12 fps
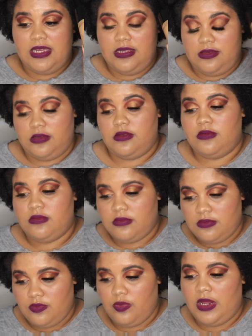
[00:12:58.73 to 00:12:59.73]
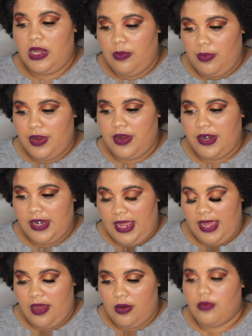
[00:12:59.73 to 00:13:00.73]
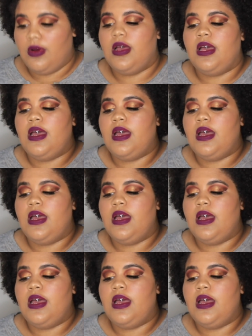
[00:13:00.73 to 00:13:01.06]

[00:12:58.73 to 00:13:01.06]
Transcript: It's what I'm wearing now,